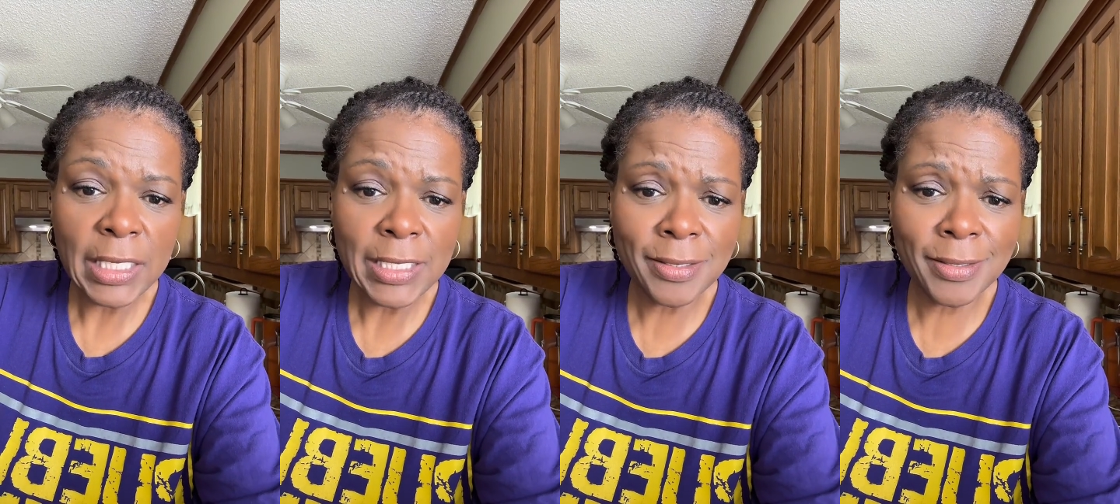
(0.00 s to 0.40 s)

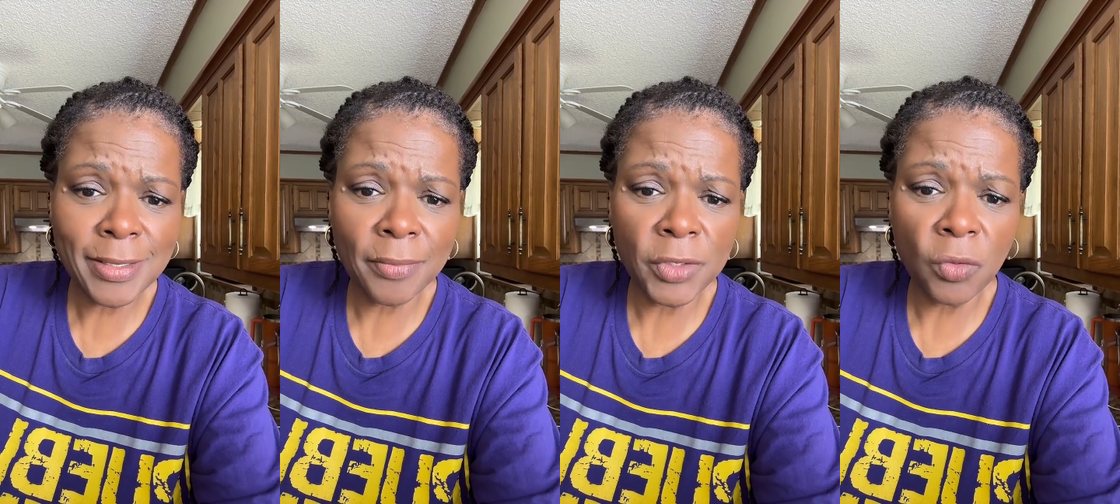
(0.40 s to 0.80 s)
Is
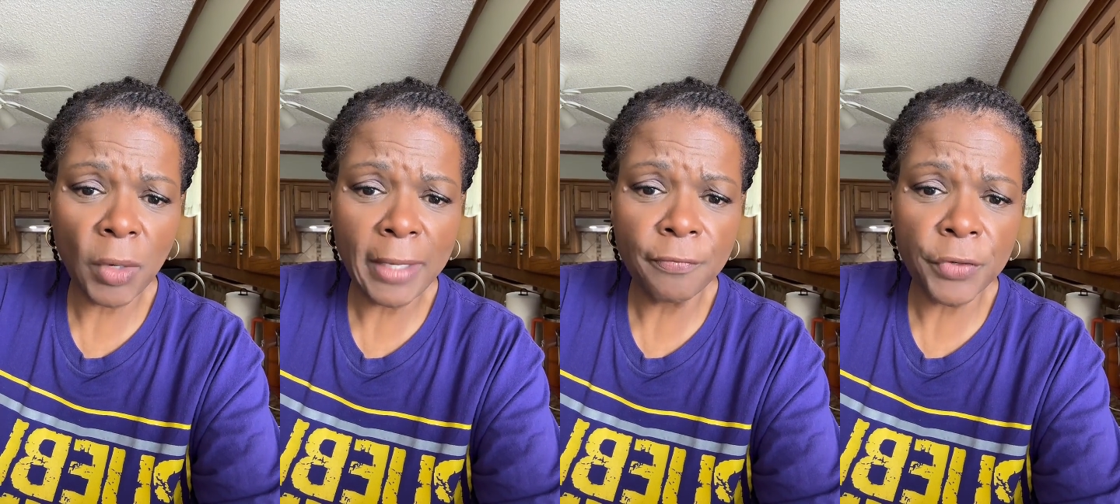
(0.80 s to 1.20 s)
this
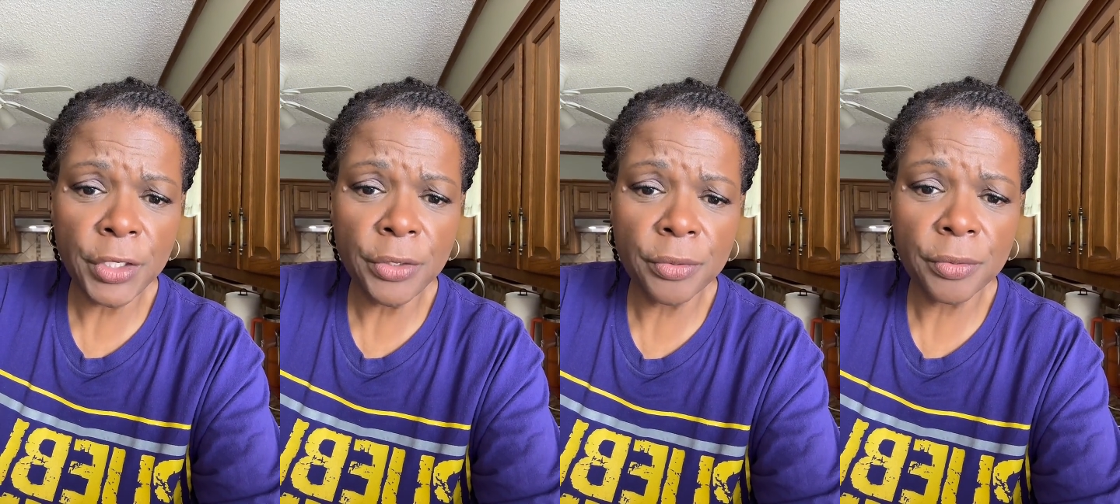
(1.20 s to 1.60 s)
something right for
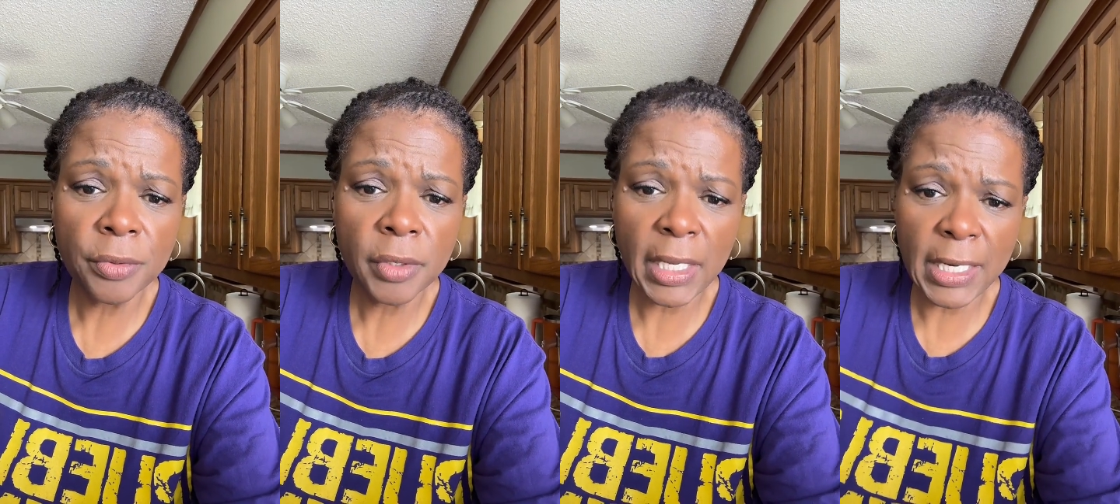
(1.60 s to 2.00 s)
you?
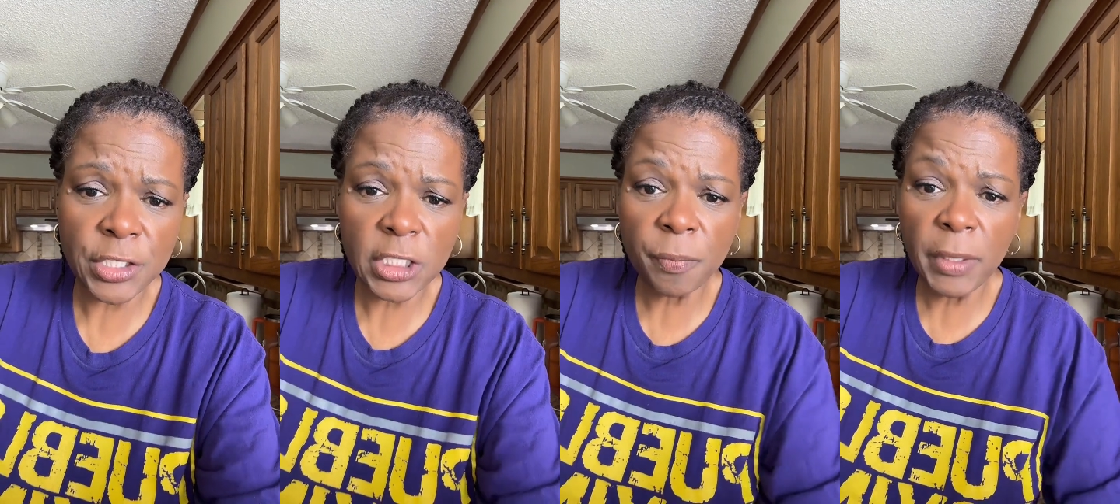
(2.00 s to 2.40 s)
And
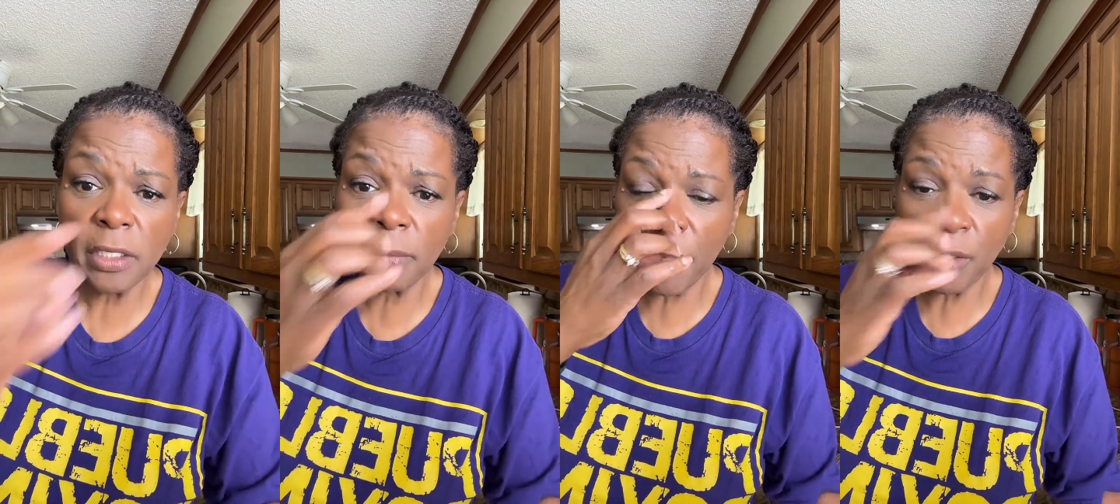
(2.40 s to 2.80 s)
I just
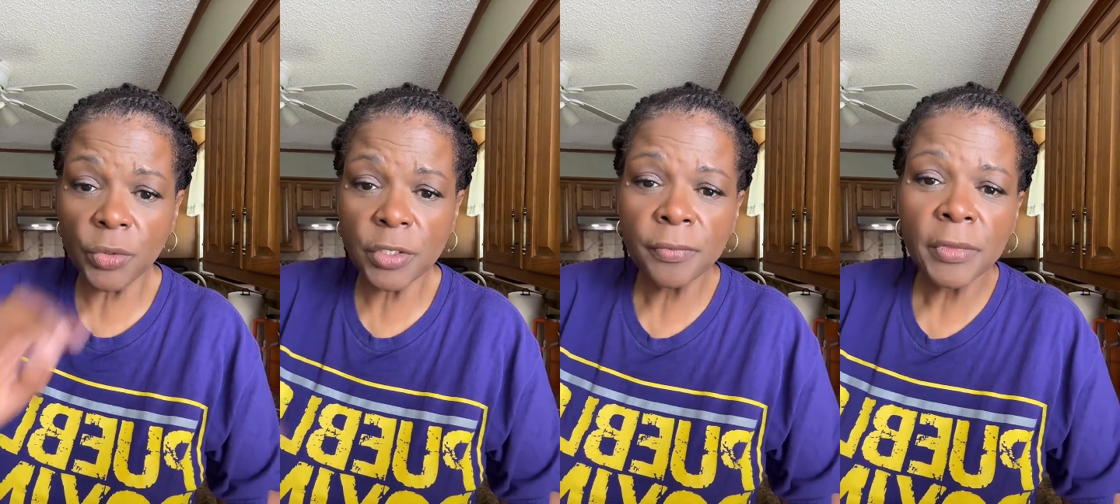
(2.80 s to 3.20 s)
pinned the
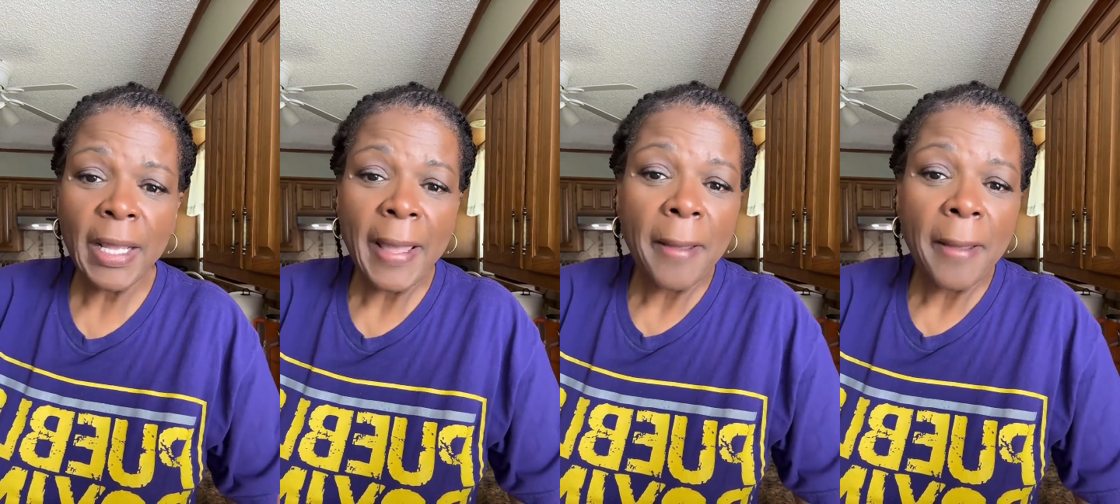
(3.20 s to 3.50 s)
post.